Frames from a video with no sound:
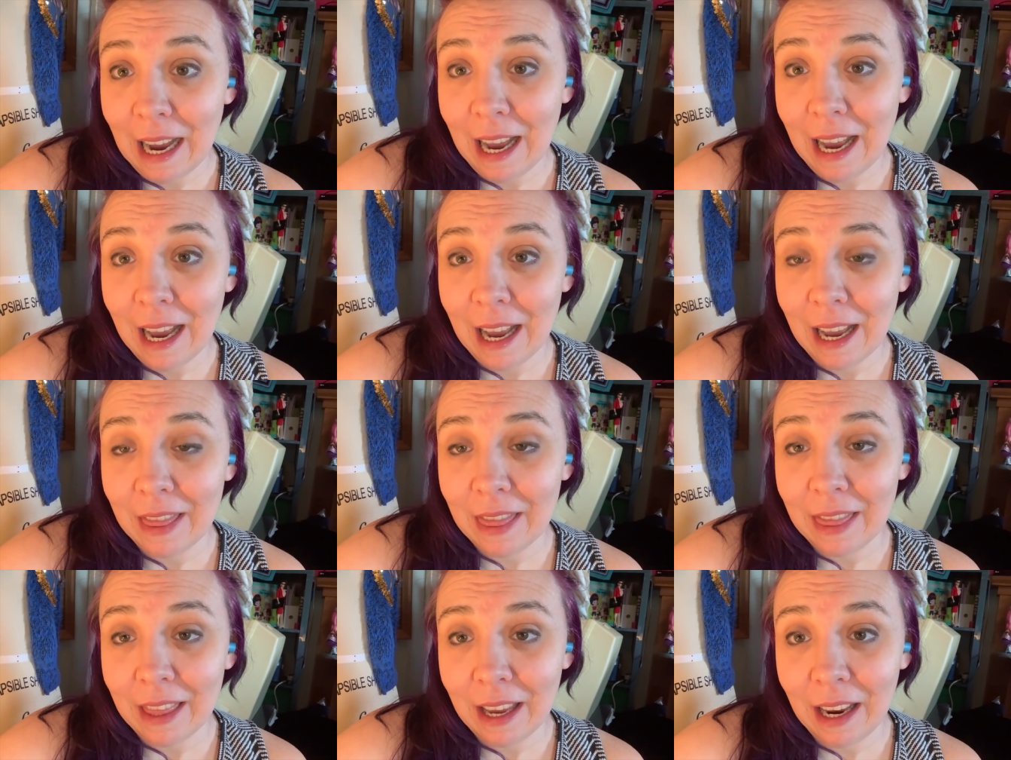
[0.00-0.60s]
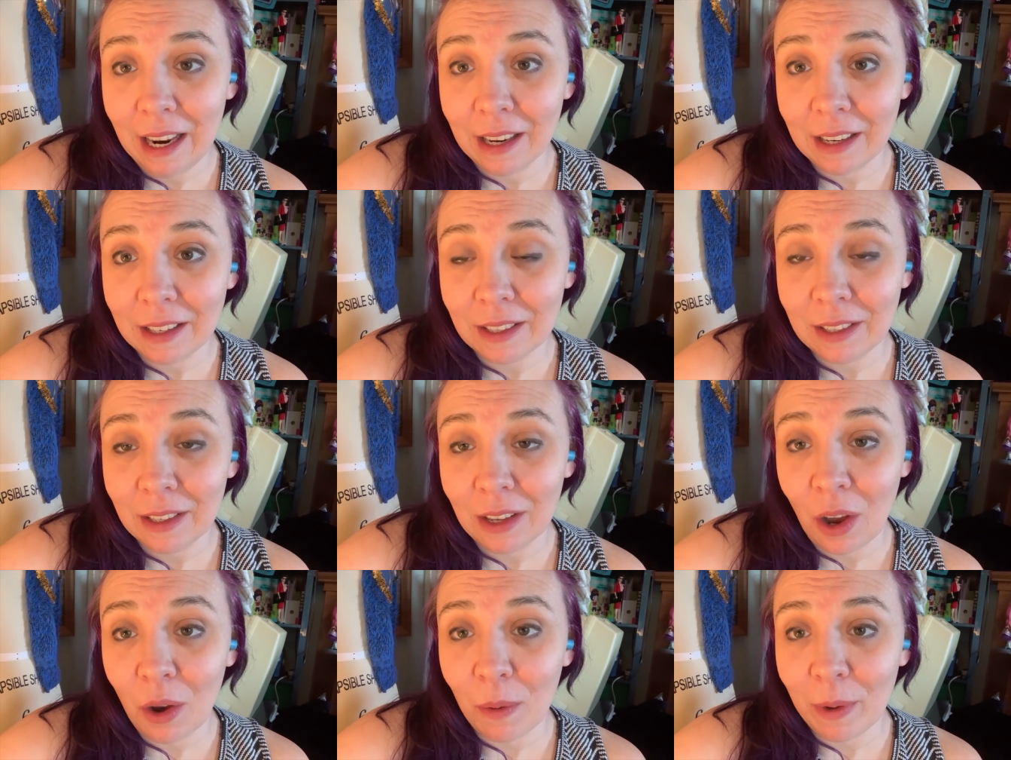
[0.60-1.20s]
And thanks
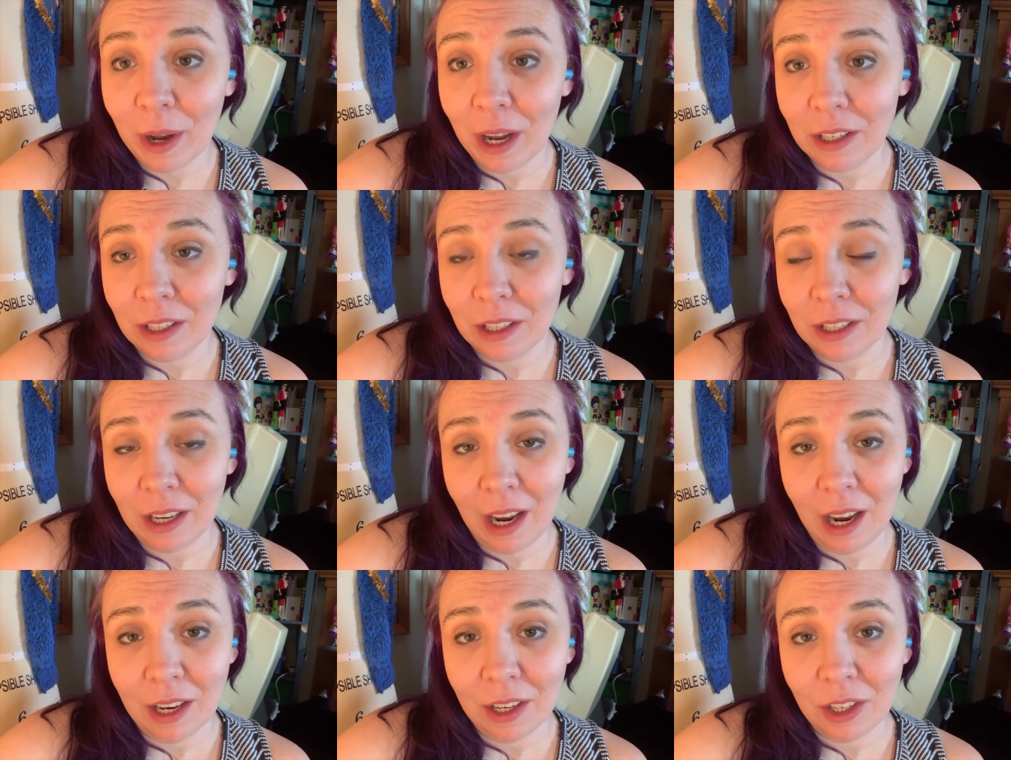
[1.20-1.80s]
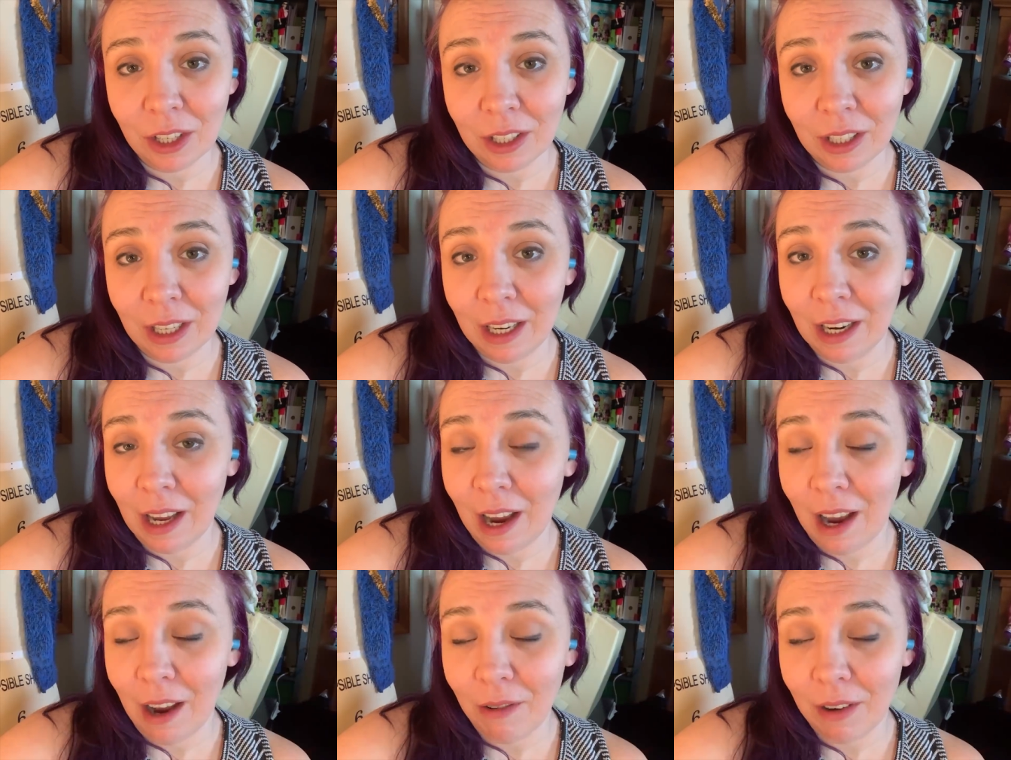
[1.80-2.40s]
so much to Angelina.
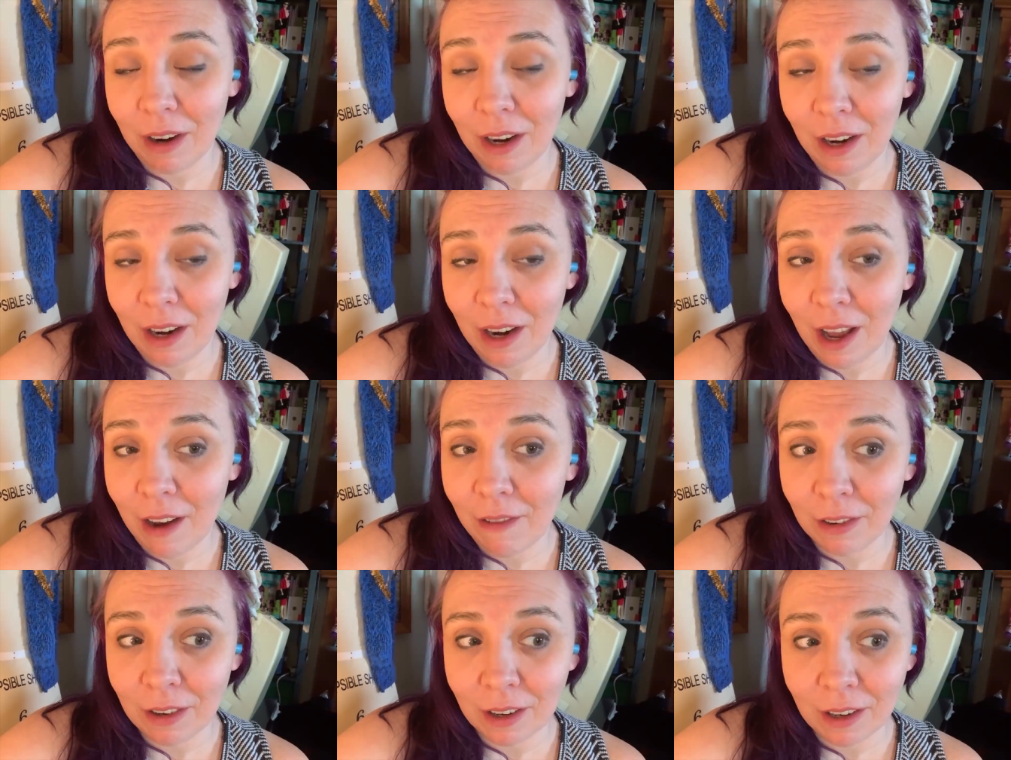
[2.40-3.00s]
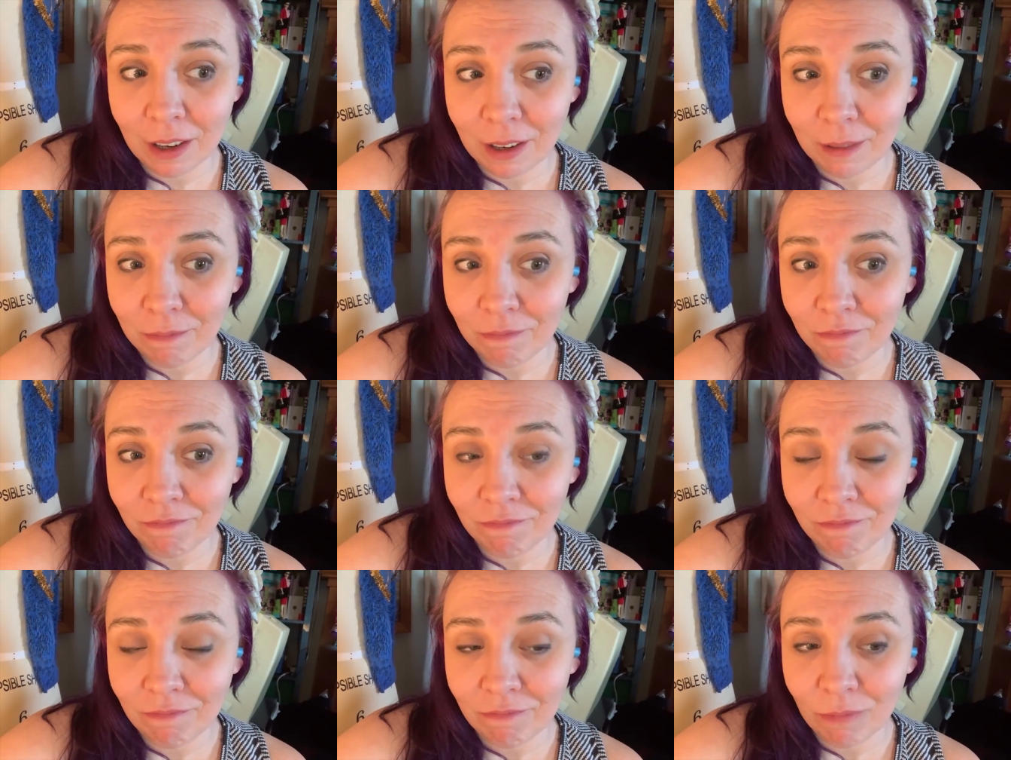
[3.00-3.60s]
I would have never
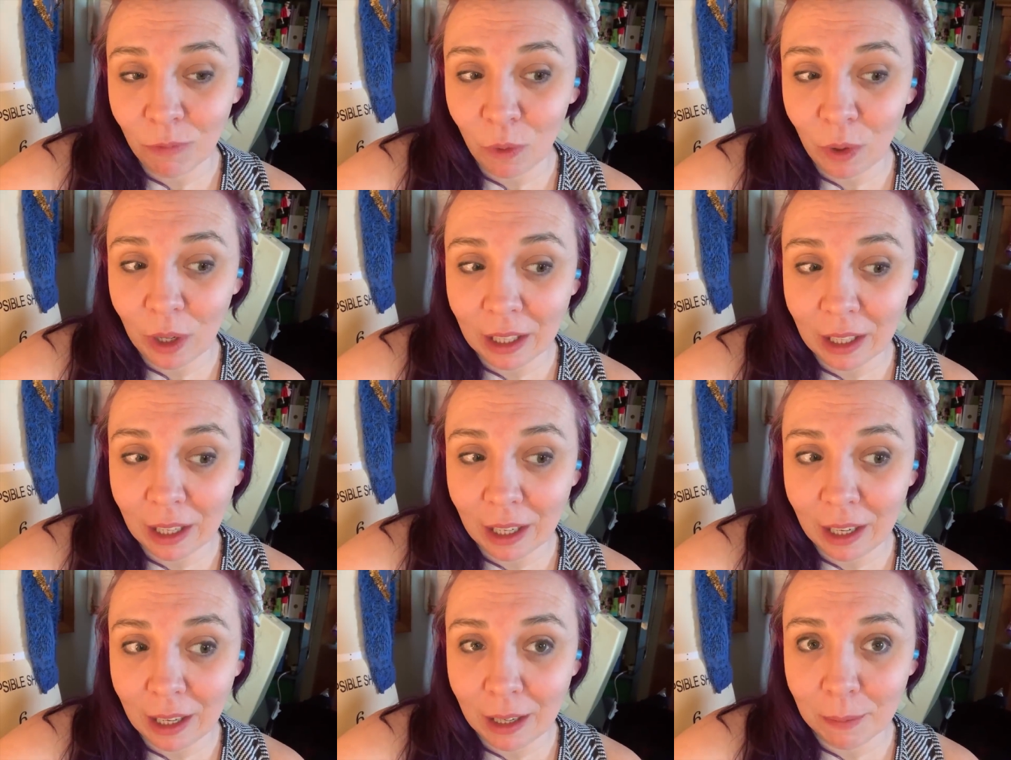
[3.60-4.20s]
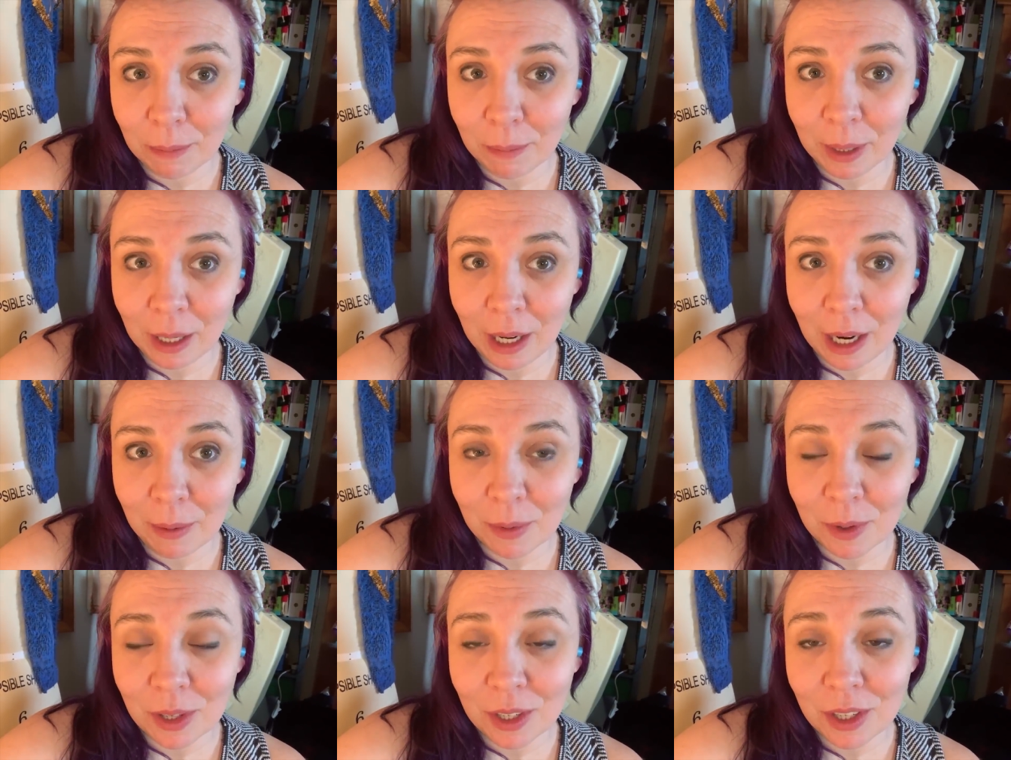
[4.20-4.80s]
really been
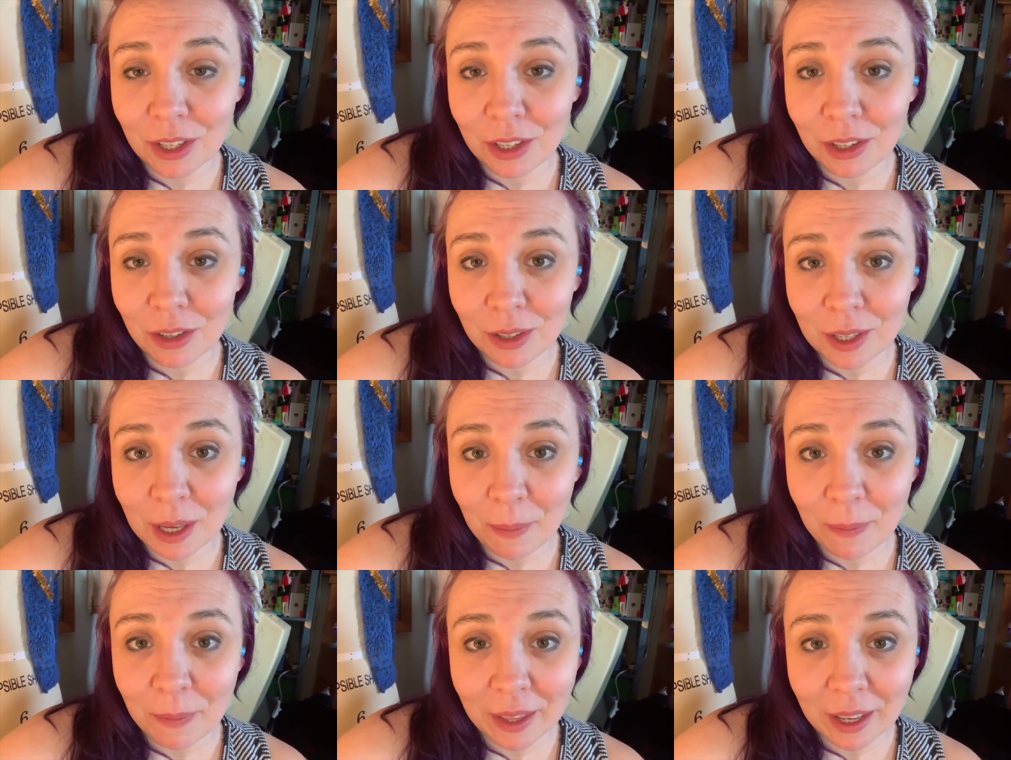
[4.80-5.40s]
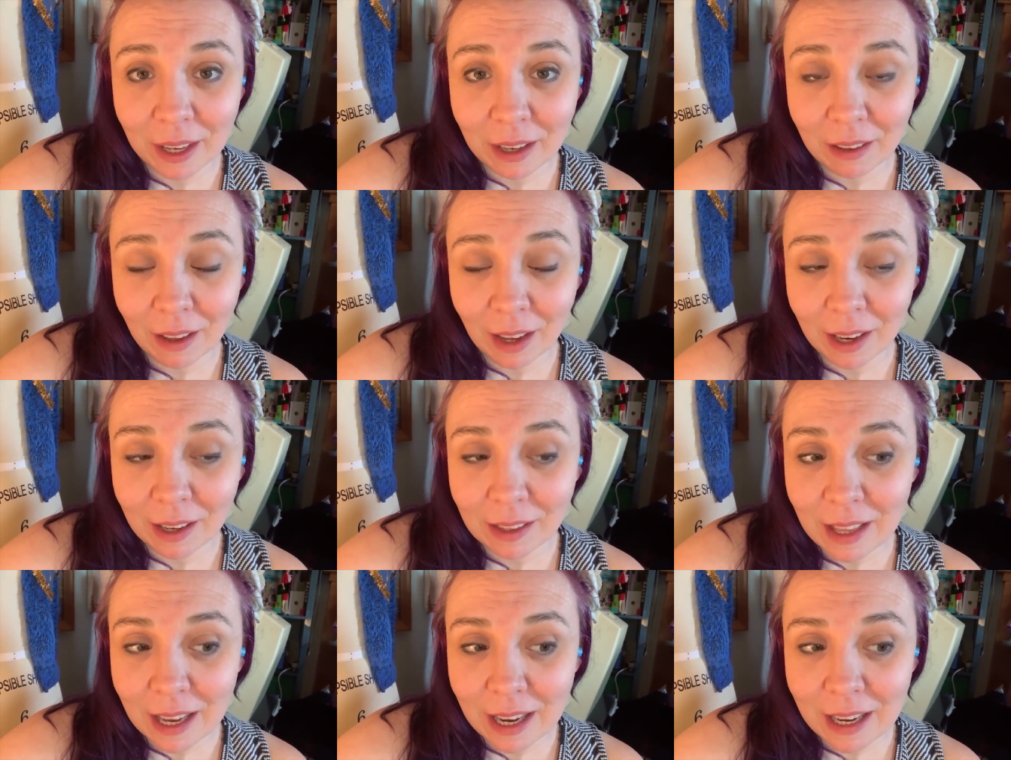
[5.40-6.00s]
able to do something like
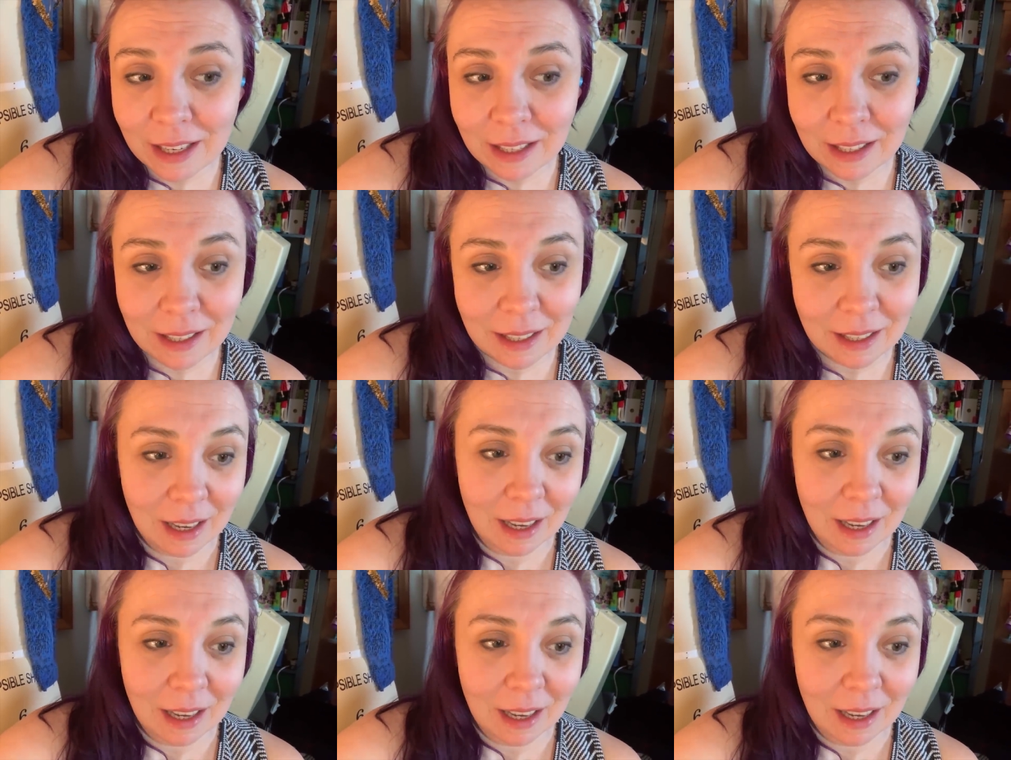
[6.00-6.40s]
this.